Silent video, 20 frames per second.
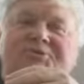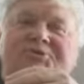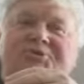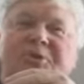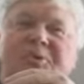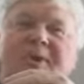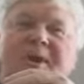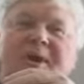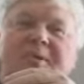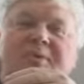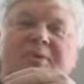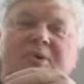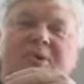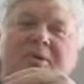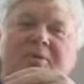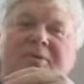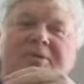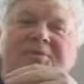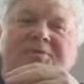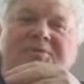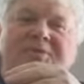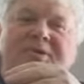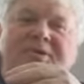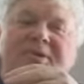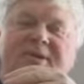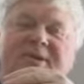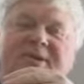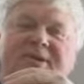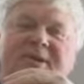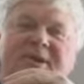So I would always
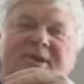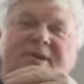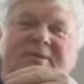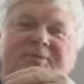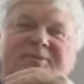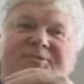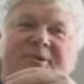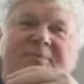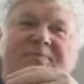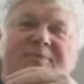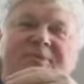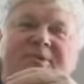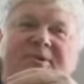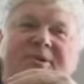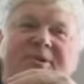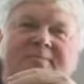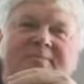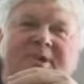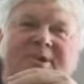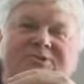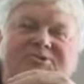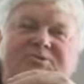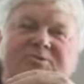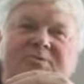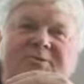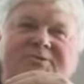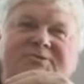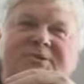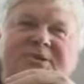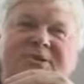get him something to eat, make sure
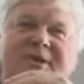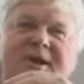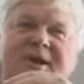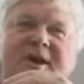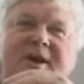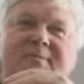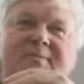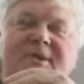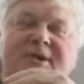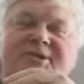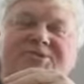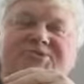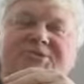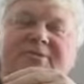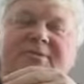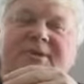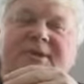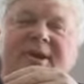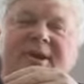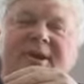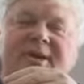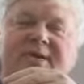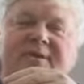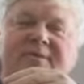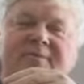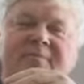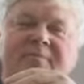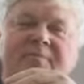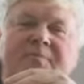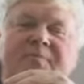it was in the car, make sure he ate it,
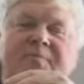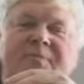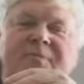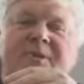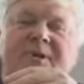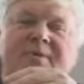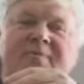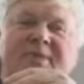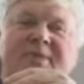and